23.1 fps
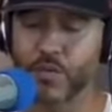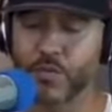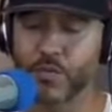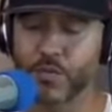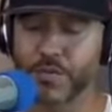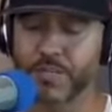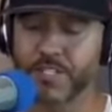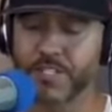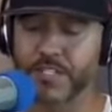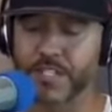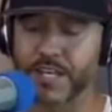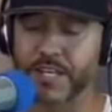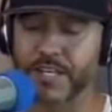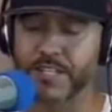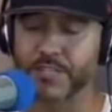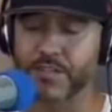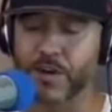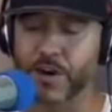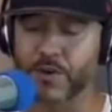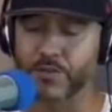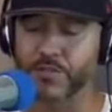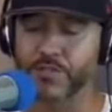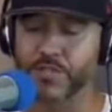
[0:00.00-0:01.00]
And numerous
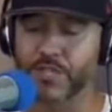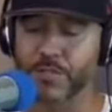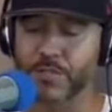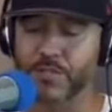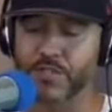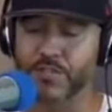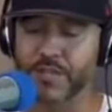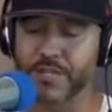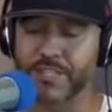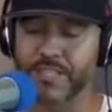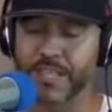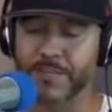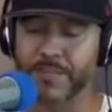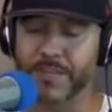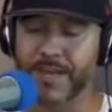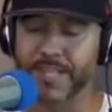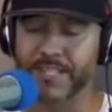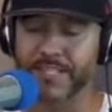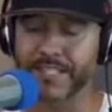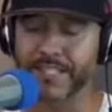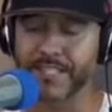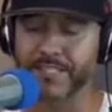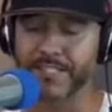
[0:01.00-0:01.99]
studies also
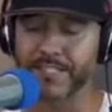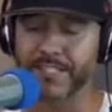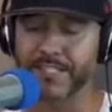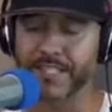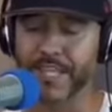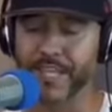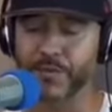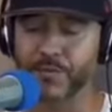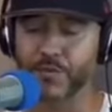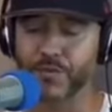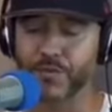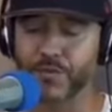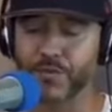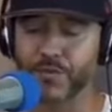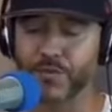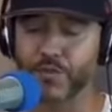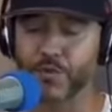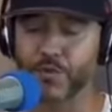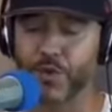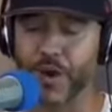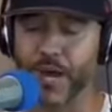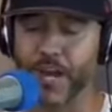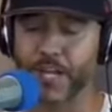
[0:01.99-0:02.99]
demonstrate that meditation
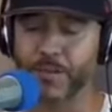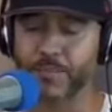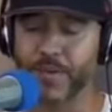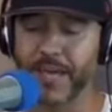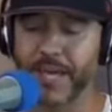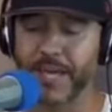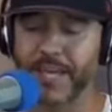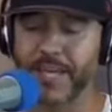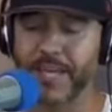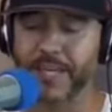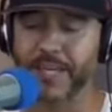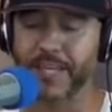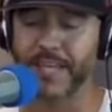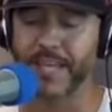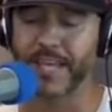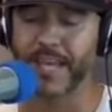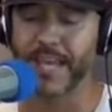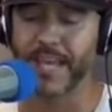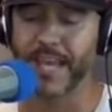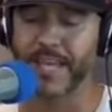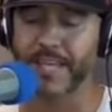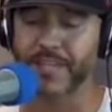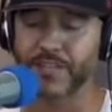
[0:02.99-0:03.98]
can reduce chronic
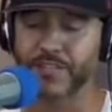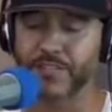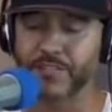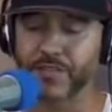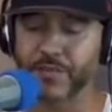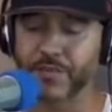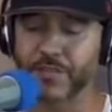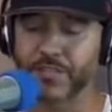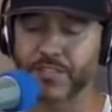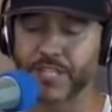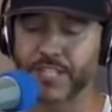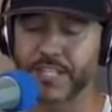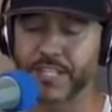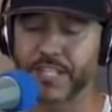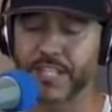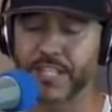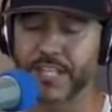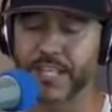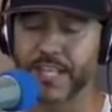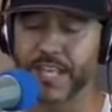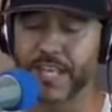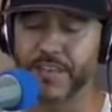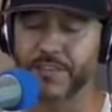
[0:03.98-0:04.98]
pain and
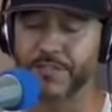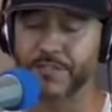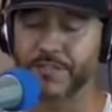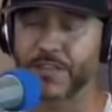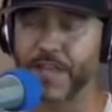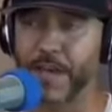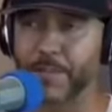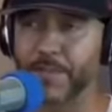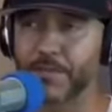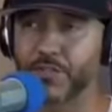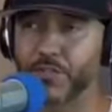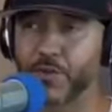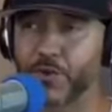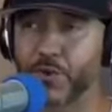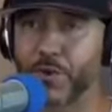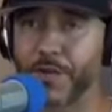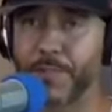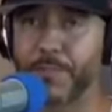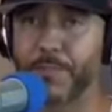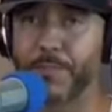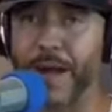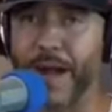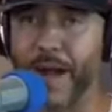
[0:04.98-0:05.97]
associated
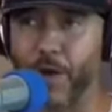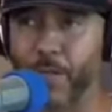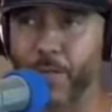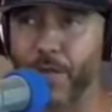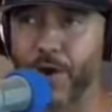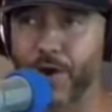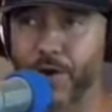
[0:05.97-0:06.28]
inflammatory